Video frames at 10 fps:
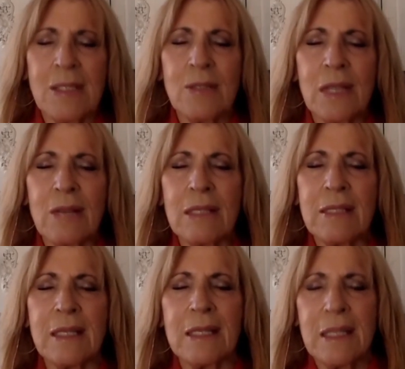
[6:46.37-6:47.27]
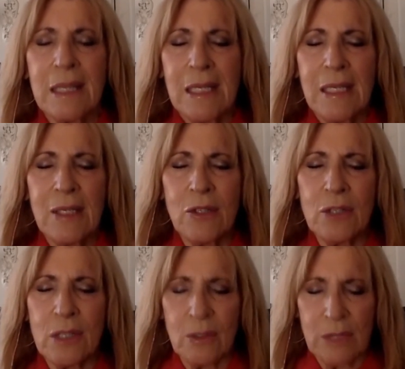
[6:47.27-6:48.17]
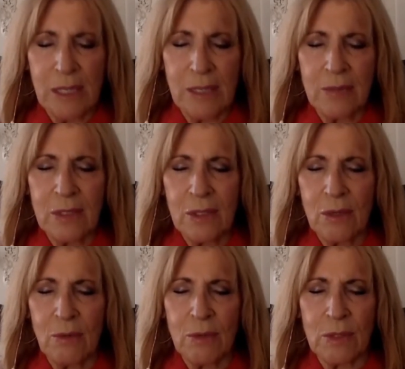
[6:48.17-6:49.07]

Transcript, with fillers: And so now let that energy go down